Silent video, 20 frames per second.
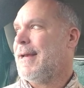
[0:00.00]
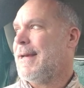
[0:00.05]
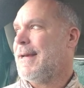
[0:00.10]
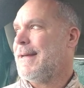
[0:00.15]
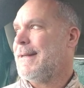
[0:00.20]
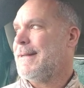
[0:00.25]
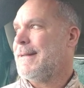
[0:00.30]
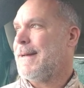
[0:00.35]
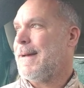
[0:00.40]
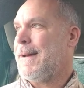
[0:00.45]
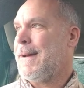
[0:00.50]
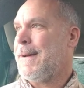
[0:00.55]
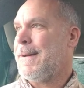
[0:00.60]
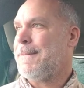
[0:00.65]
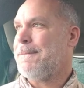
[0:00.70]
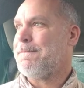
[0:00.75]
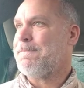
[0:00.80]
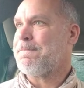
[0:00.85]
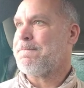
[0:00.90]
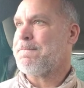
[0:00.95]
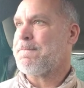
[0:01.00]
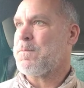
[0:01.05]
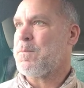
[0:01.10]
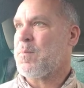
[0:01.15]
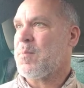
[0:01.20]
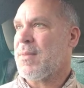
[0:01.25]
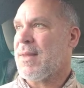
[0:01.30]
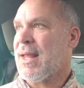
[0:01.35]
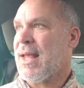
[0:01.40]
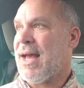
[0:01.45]
And
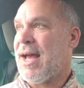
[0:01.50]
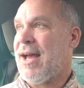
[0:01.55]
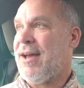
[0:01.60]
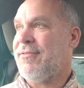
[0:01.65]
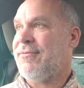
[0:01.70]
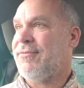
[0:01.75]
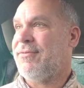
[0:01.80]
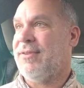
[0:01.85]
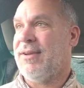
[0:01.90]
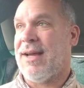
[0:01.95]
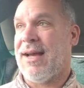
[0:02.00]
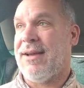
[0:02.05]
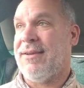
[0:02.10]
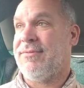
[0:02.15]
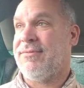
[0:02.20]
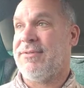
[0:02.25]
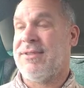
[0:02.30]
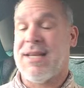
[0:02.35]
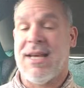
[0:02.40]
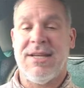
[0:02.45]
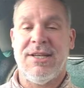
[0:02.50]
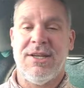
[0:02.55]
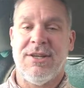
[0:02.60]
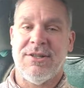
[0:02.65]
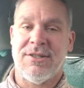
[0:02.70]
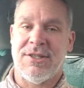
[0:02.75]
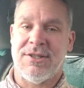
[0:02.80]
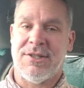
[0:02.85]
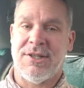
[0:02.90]
I've 10 years.